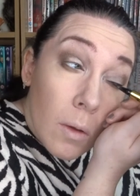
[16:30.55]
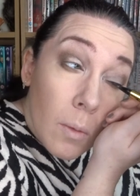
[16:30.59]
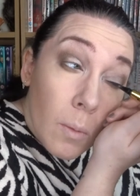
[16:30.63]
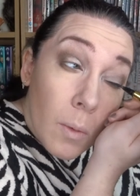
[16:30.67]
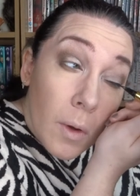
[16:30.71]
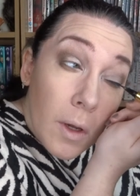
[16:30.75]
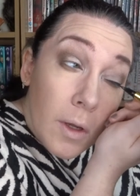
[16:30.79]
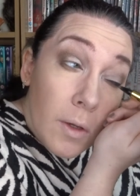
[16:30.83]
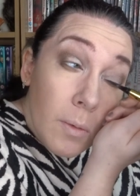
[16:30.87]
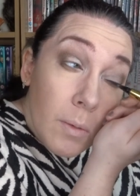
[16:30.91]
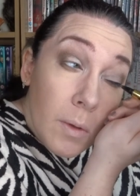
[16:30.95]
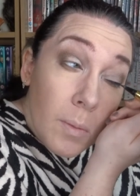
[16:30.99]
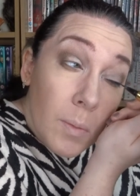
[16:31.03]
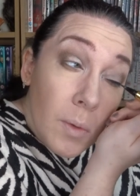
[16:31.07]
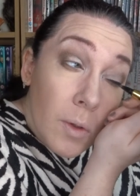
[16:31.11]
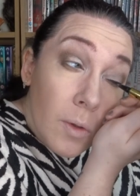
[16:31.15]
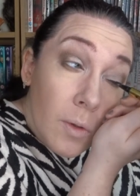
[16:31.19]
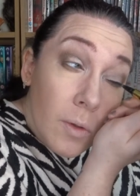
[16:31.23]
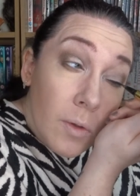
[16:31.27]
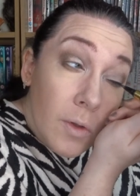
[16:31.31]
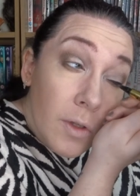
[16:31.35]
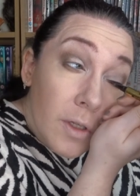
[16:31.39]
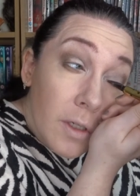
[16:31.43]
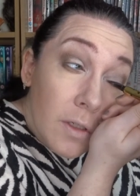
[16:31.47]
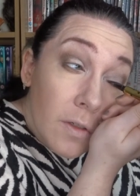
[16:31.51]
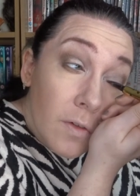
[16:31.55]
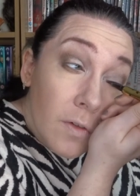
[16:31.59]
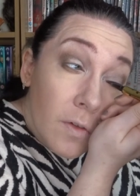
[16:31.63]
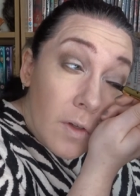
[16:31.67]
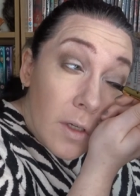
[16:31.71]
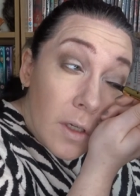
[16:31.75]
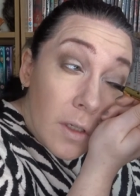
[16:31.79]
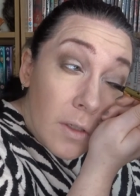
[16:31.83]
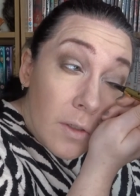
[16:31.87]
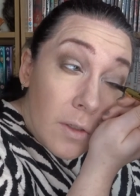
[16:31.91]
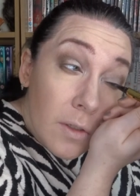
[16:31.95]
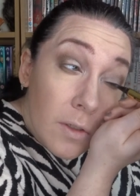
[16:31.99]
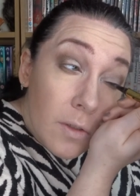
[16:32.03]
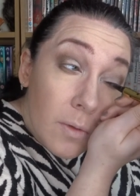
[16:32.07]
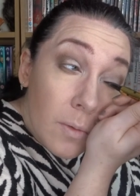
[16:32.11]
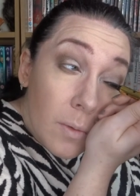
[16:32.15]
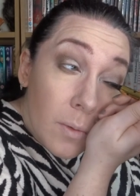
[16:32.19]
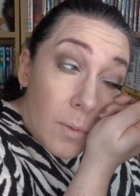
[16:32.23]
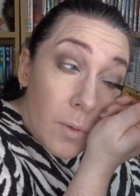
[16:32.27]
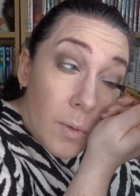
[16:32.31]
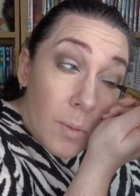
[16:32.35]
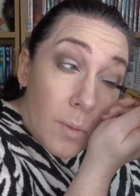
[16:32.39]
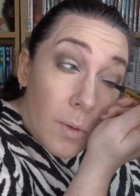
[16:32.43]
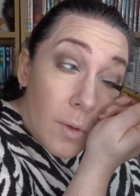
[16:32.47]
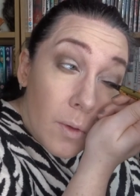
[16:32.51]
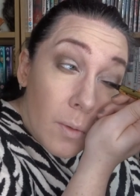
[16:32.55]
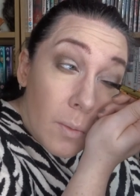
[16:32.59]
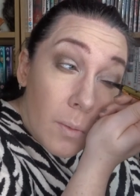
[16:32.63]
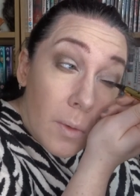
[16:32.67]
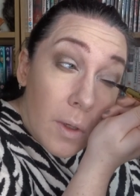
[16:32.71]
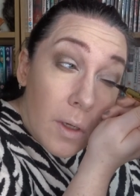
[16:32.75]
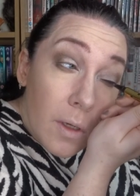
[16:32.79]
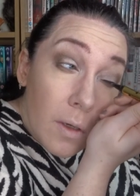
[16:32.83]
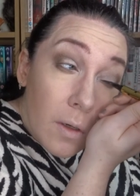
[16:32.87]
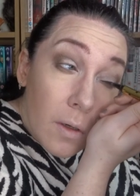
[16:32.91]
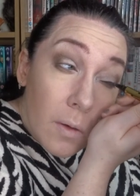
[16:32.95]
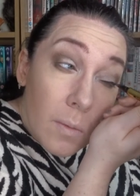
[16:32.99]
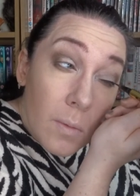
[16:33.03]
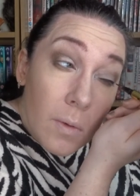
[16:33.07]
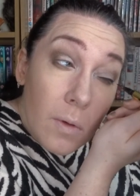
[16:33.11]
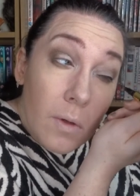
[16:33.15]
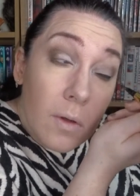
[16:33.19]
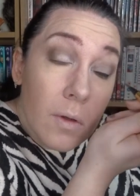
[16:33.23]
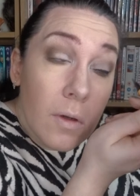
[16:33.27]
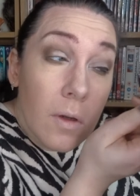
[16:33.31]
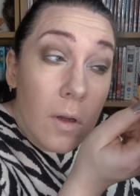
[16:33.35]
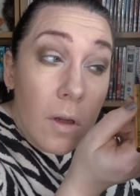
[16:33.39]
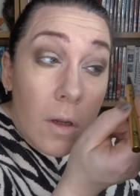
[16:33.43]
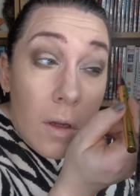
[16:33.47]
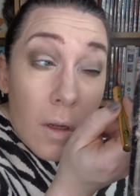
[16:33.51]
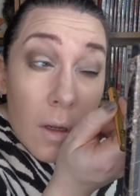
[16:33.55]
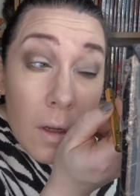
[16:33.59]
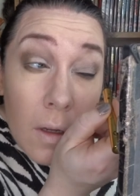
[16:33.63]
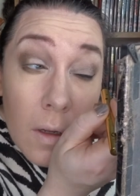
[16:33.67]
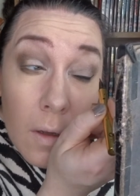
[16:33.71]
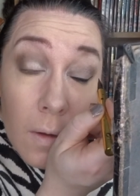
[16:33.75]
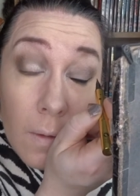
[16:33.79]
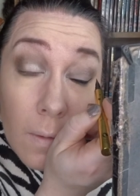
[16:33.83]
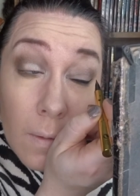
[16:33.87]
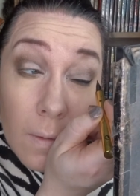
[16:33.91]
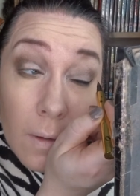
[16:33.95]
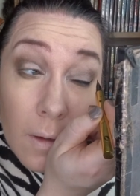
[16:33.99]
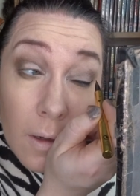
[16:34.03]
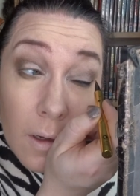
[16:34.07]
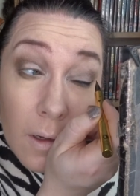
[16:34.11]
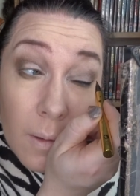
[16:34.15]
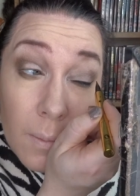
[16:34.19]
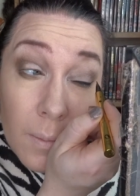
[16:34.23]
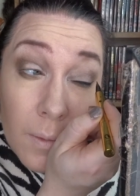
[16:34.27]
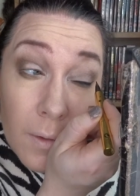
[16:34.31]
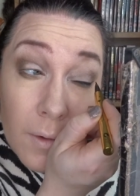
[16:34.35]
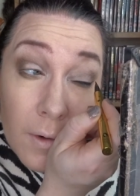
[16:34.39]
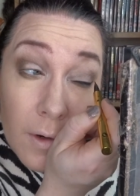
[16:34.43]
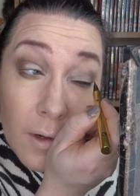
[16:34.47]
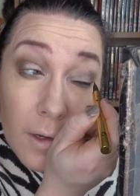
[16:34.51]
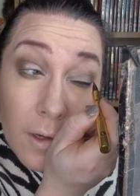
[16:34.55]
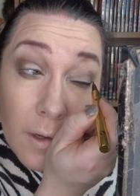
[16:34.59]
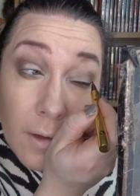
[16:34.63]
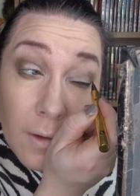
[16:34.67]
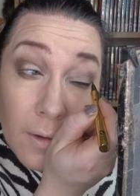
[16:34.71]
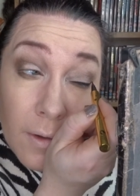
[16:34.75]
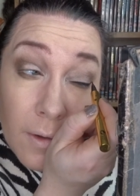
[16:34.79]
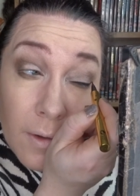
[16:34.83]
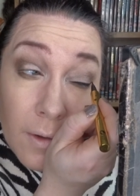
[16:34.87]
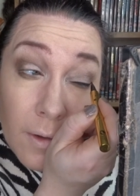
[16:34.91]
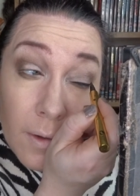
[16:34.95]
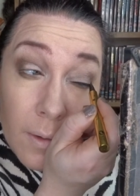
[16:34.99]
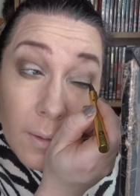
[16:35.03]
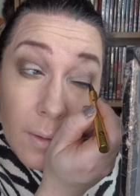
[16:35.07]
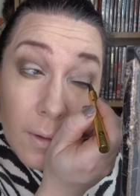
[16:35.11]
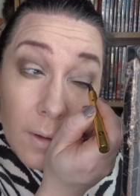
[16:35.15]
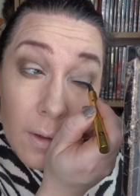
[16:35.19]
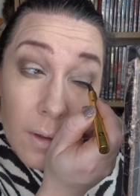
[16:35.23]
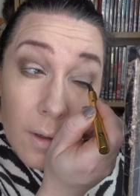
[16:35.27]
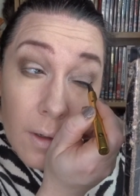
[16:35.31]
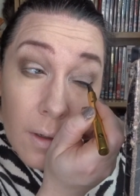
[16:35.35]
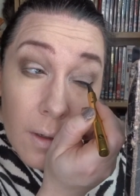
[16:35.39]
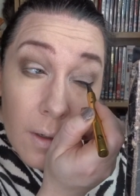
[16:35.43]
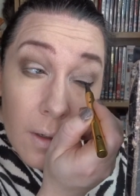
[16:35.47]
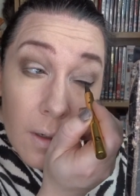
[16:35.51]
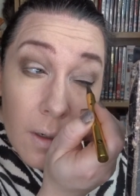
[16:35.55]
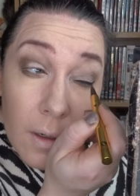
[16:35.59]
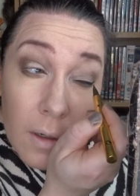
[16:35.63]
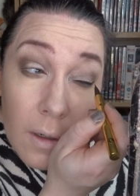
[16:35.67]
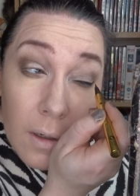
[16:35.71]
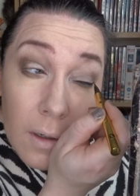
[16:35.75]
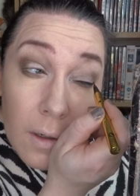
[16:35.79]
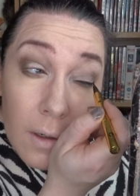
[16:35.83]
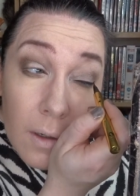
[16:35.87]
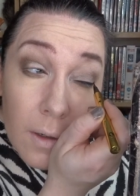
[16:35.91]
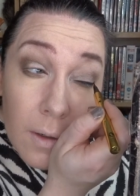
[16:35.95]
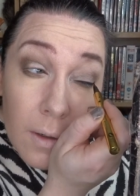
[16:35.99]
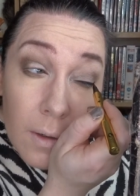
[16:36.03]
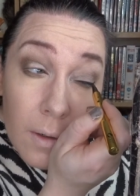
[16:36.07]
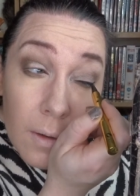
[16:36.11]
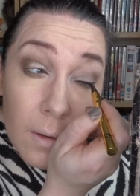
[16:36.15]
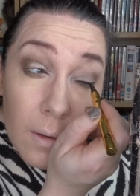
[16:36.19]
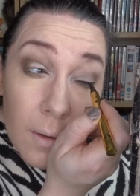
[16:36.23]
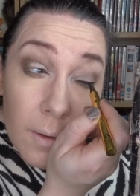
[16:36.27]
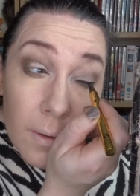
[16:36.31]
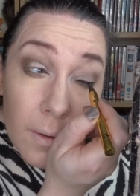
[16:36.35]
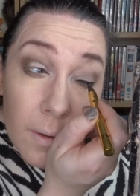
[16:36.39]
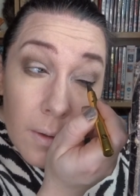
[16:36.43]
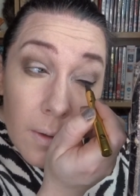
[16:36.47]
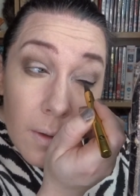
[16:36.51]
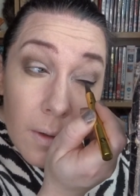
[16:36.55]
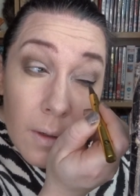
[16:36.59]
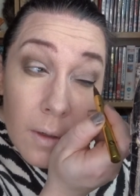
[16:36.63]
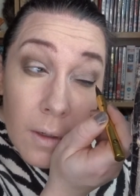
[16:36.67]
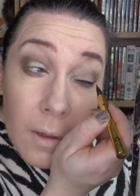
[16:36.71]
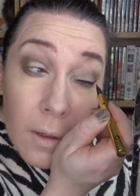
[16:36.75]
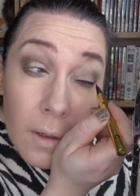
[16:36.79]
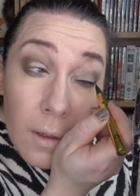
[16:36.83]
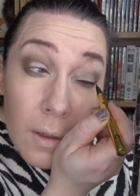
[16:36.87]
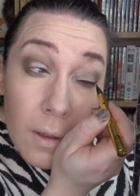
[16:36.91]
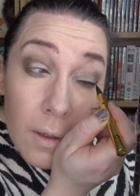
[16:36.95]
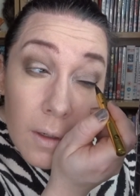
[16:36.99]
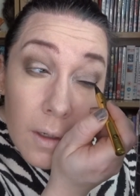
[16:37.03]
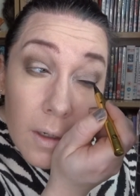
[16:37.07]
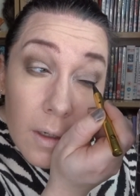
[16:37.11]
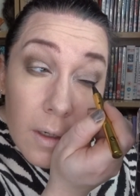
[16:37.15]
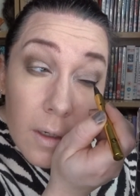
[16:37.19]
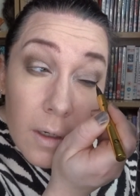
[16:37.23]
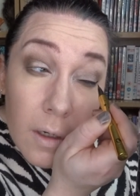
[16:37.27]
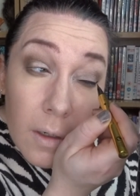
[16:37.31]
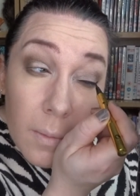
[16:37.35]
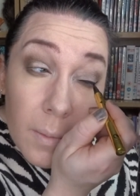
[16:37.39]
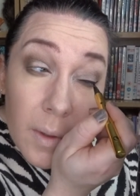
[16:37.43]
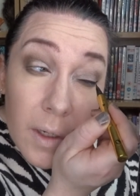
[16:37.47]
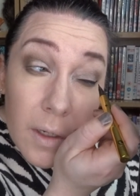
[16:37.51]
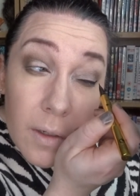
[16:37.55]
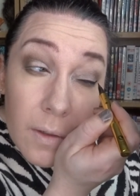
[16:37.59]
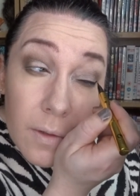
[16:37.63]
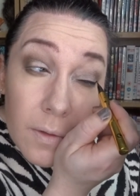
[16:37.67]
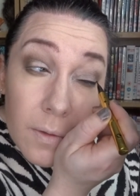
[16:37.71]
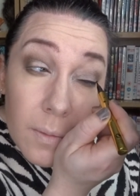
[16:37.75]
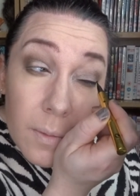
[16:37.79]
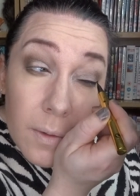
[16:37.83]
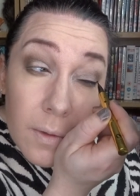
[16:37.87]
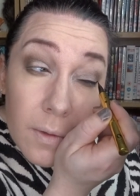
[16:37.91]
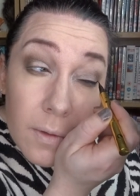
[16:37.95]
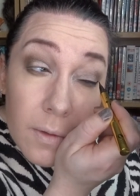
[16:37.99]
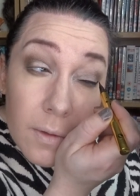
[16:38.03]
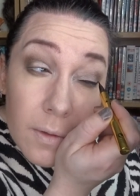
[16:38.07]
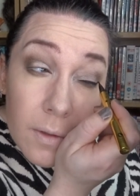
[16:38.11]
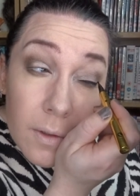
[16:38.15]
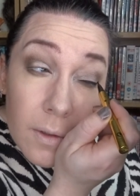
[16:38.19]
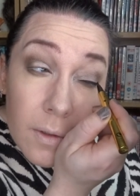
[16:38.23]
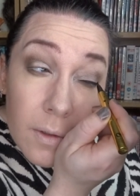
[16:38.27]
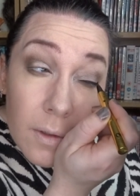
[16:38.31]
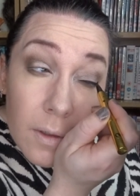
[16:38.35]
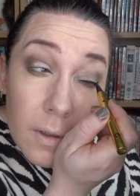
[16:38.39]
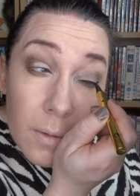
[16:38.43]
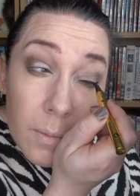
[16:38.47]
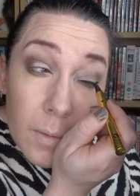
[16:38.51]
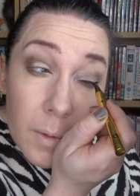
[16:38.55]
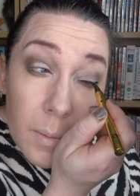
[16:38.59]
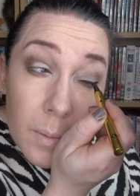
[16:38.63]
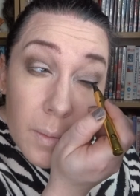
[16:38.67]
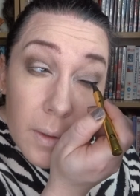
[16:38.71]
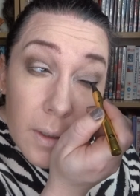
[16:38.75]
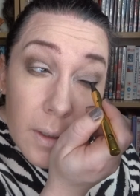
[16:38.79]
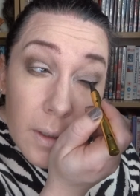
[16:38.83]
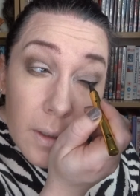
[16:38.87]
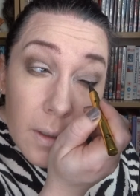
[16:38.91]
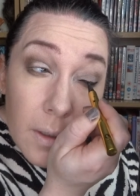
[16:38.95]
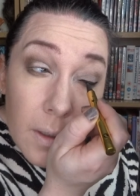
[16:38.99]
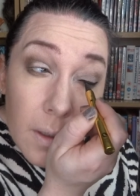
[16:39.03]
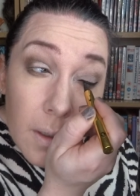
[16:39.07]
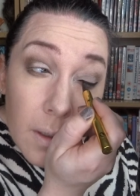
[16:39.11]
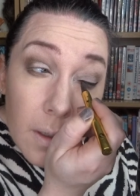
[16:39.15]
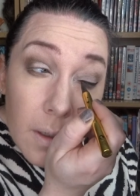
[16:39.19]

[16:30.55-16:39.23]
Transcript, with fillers: Why do we pull these faces when we're putting makeup on? I'm trying so hard not to. I think I hear my husband and son coming back.